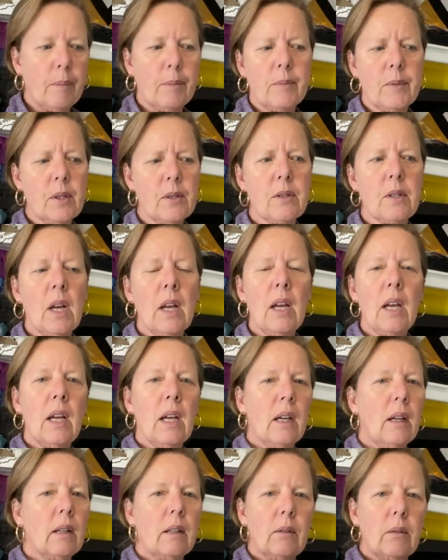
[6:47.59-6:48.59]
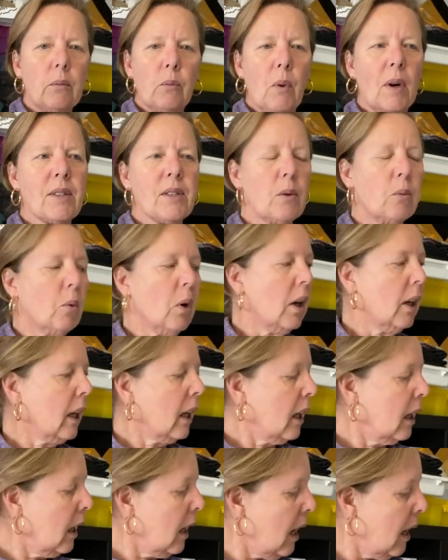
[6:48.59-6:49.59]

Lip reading: just wasn't working.